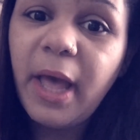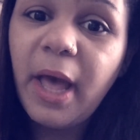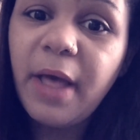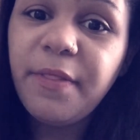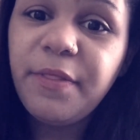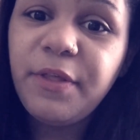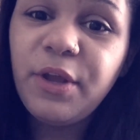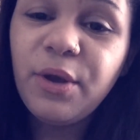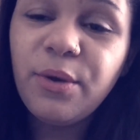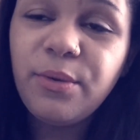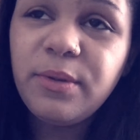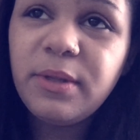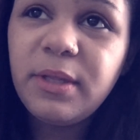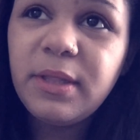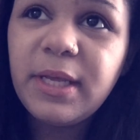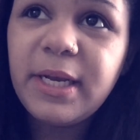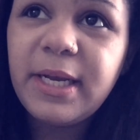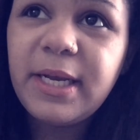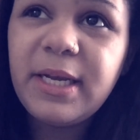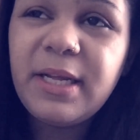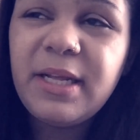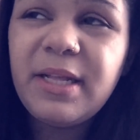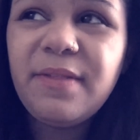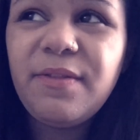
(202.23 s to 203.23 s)
The only
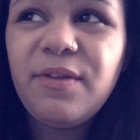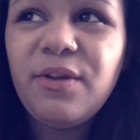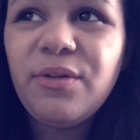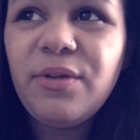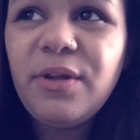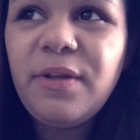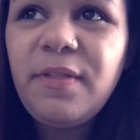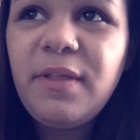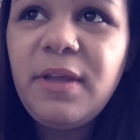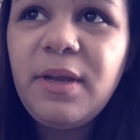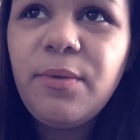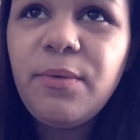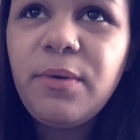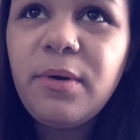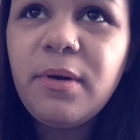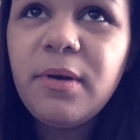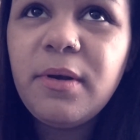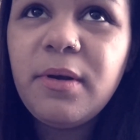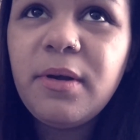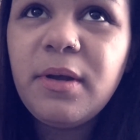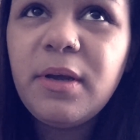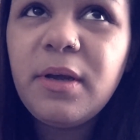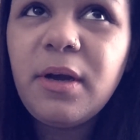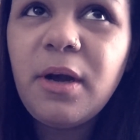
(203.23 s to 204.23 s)

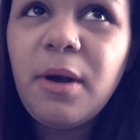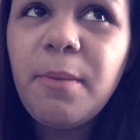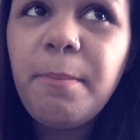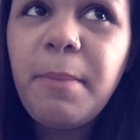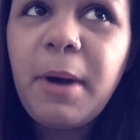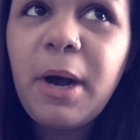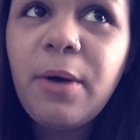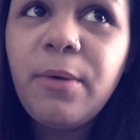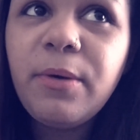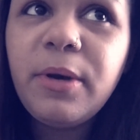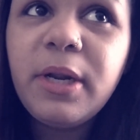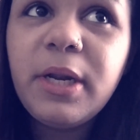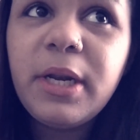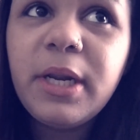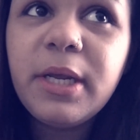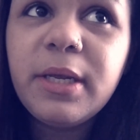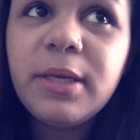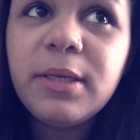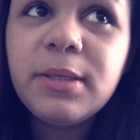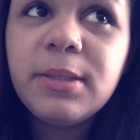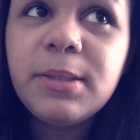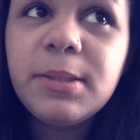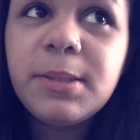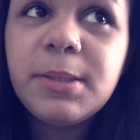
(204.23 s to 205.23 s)
thing about it
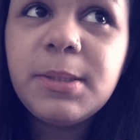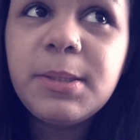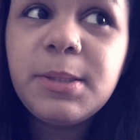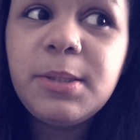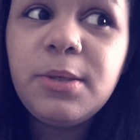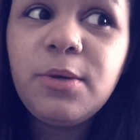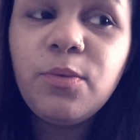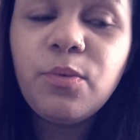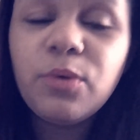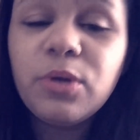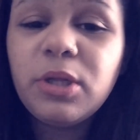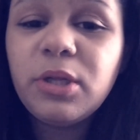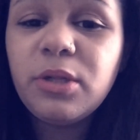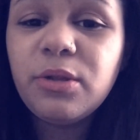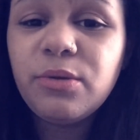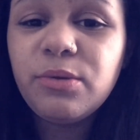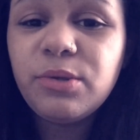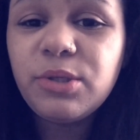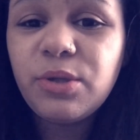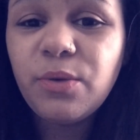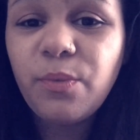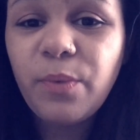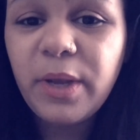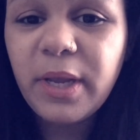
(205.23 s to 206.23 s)
is you really
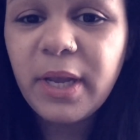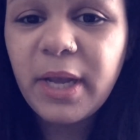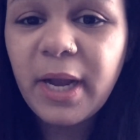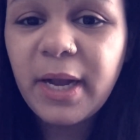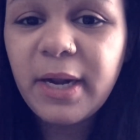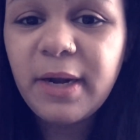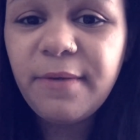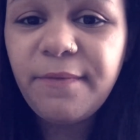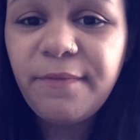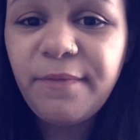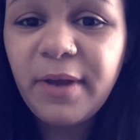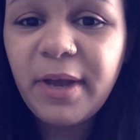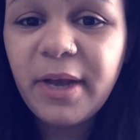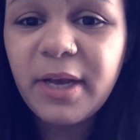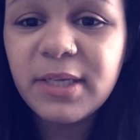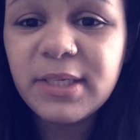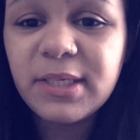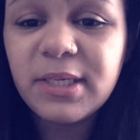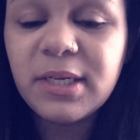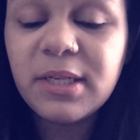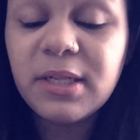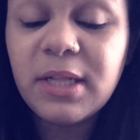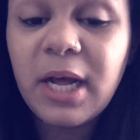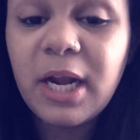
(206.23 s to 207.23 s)
lose the weight kind of
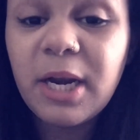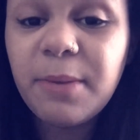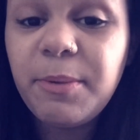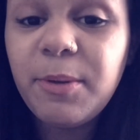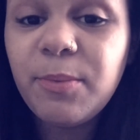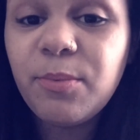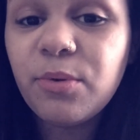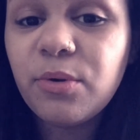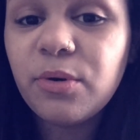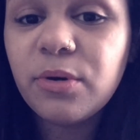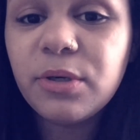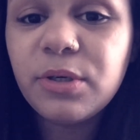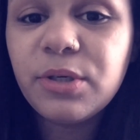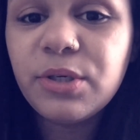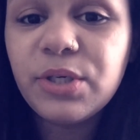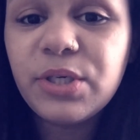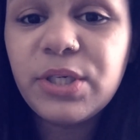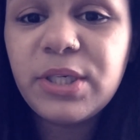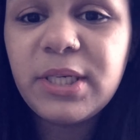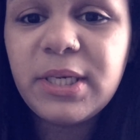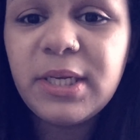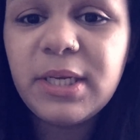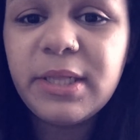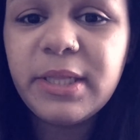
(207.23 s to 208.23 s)
fast, and a lot of people don't
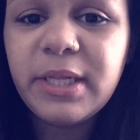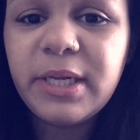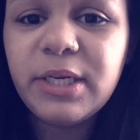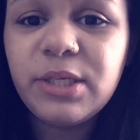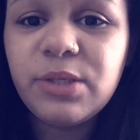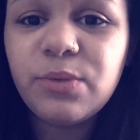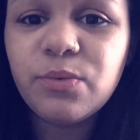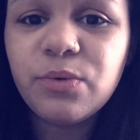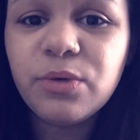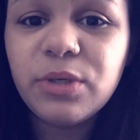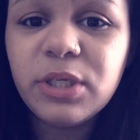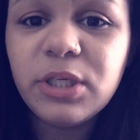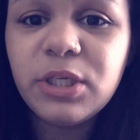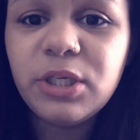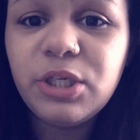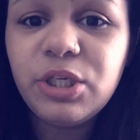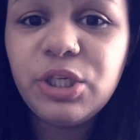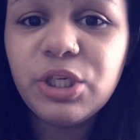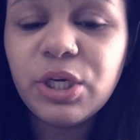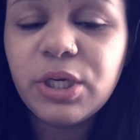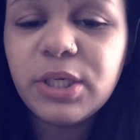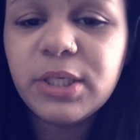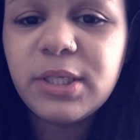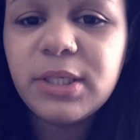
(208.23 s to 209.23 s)
understand that it's really
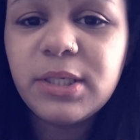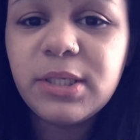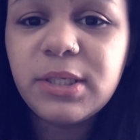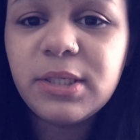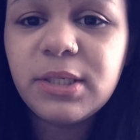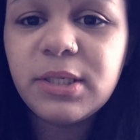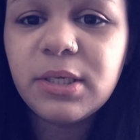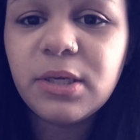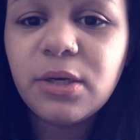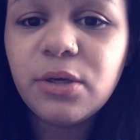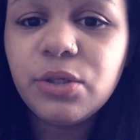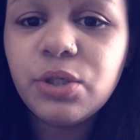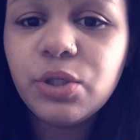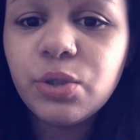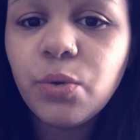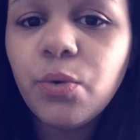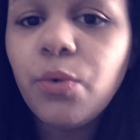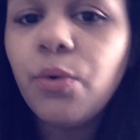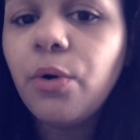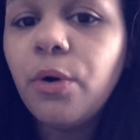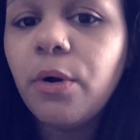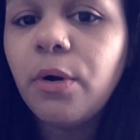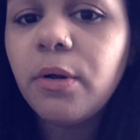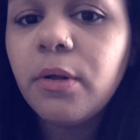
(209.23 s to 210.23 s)
just a
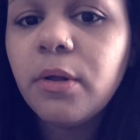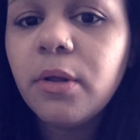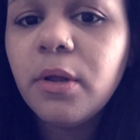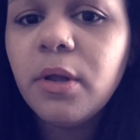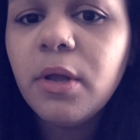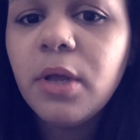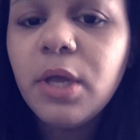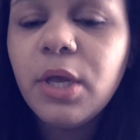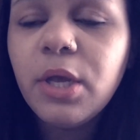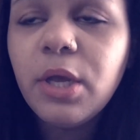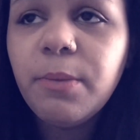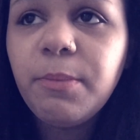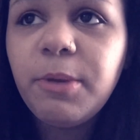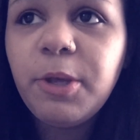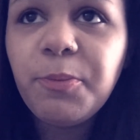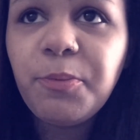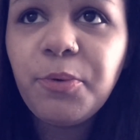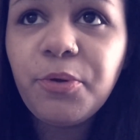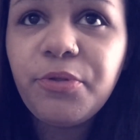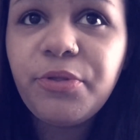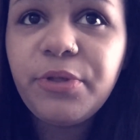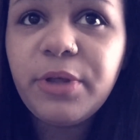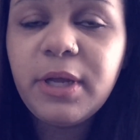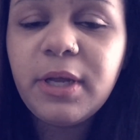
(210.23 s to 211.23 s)
tool.
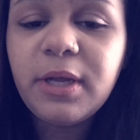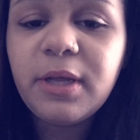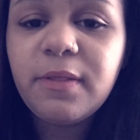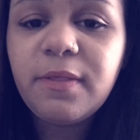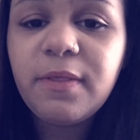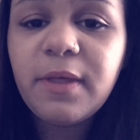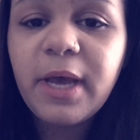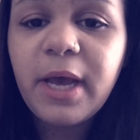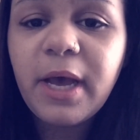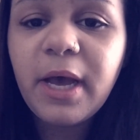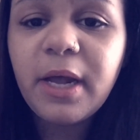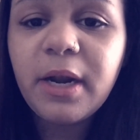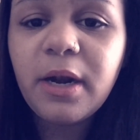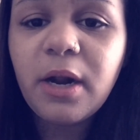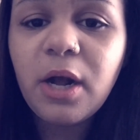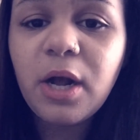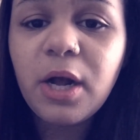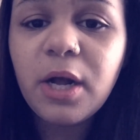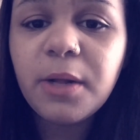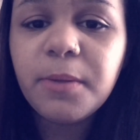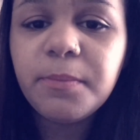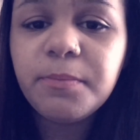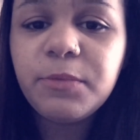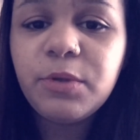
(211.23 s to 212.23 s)
People think that
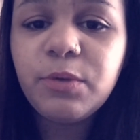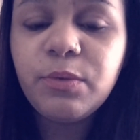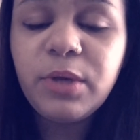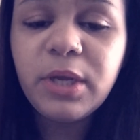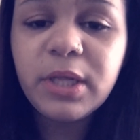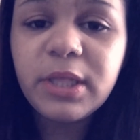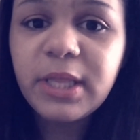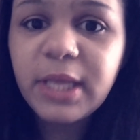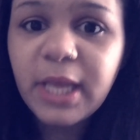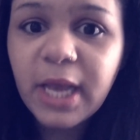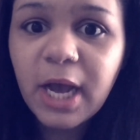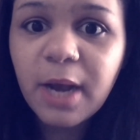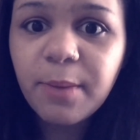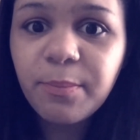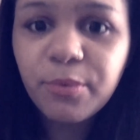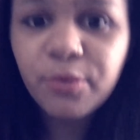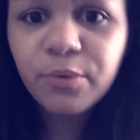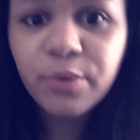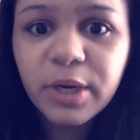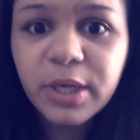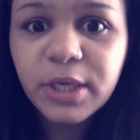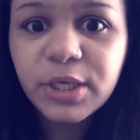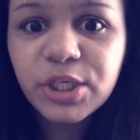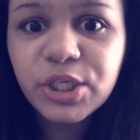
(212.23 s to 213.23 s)
you get the
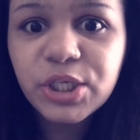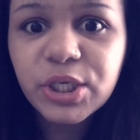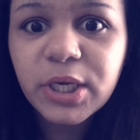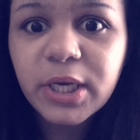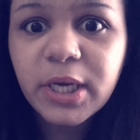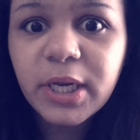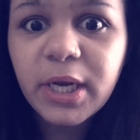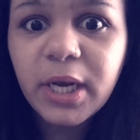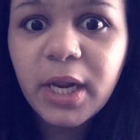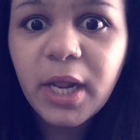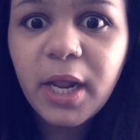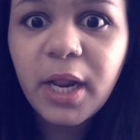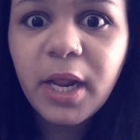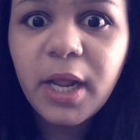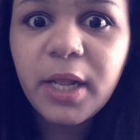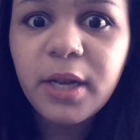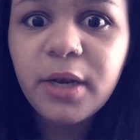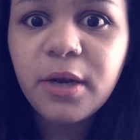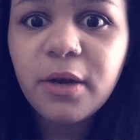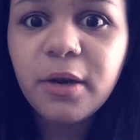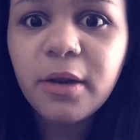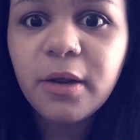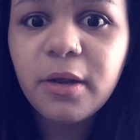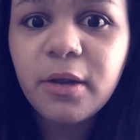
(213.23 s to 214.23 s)
operation
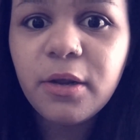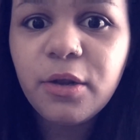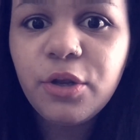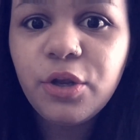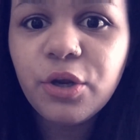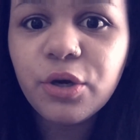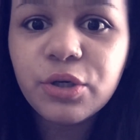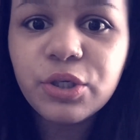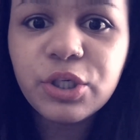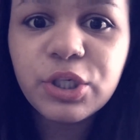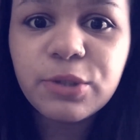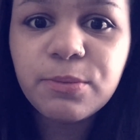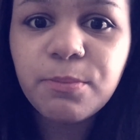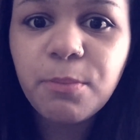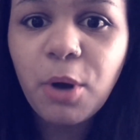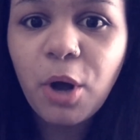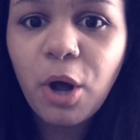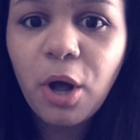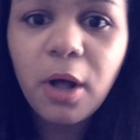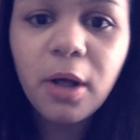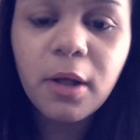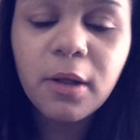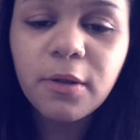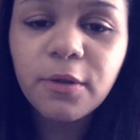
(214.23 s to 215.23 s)
and you're
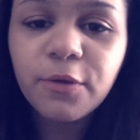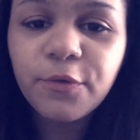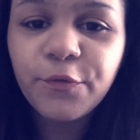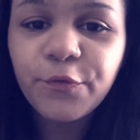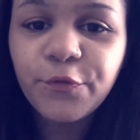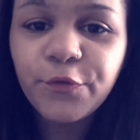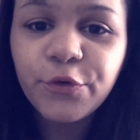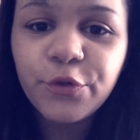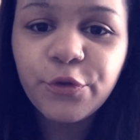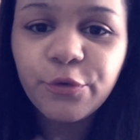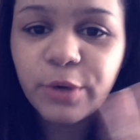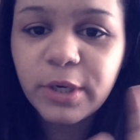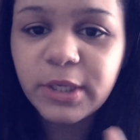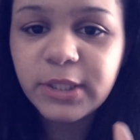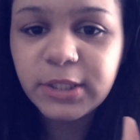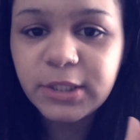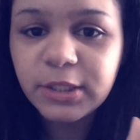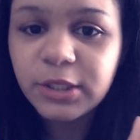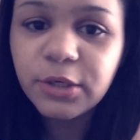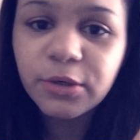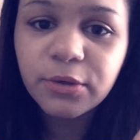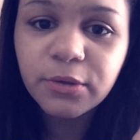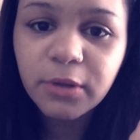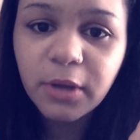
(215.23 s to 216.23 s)
small for the
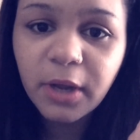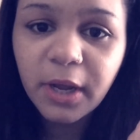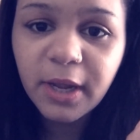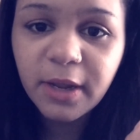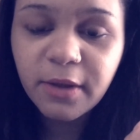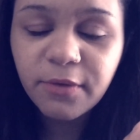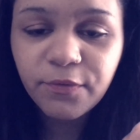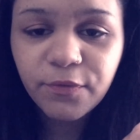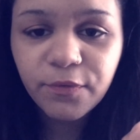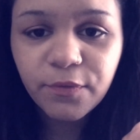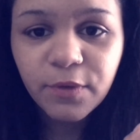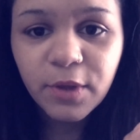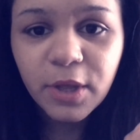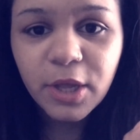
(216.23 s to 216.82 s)
rest of your life.